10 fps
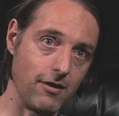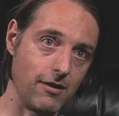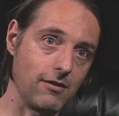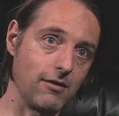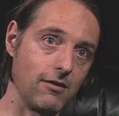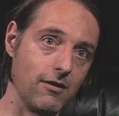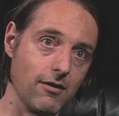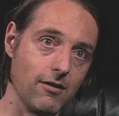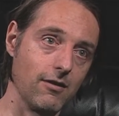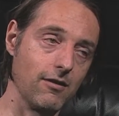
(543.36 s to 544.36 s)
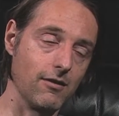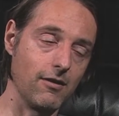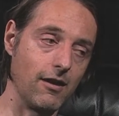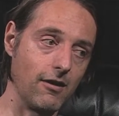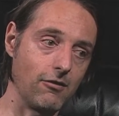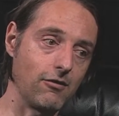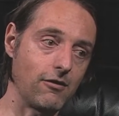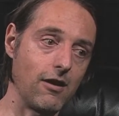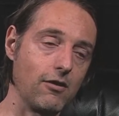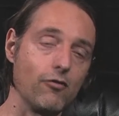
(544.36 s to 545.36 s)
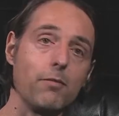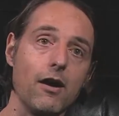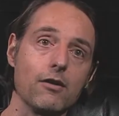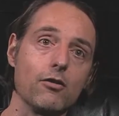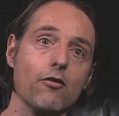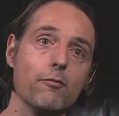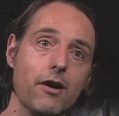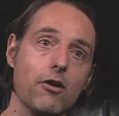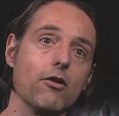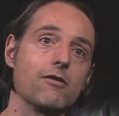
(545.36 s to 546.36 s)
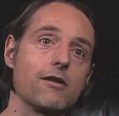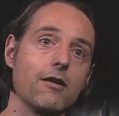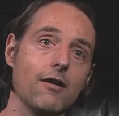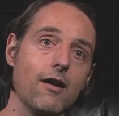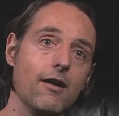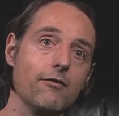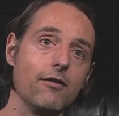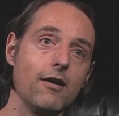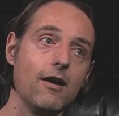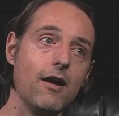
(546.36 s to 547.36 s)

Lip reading: that is kind of part of biological life,